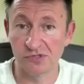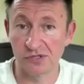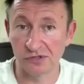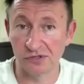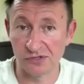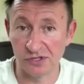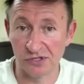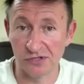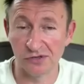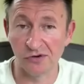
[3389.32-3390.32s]
and it knows the
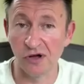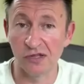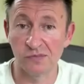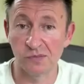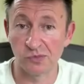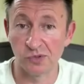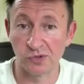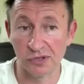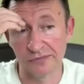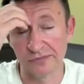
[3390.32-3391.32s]
year that all of them were
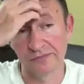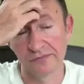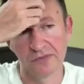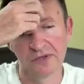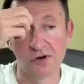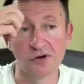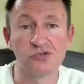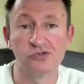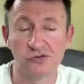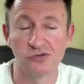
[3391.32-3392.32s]
born. It also
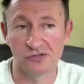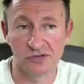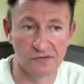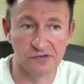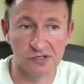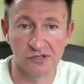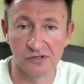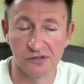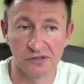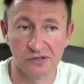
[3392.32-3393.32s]
knows, obviously,
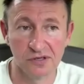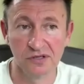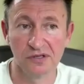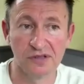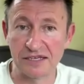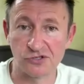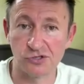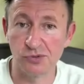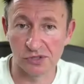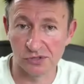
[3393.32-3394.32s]
that the last
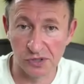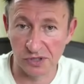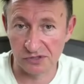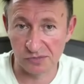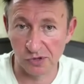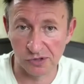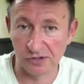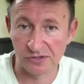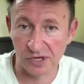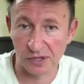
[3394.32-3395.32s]
2 are twins born in
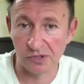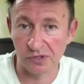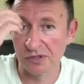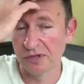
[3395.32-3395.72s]
the same year.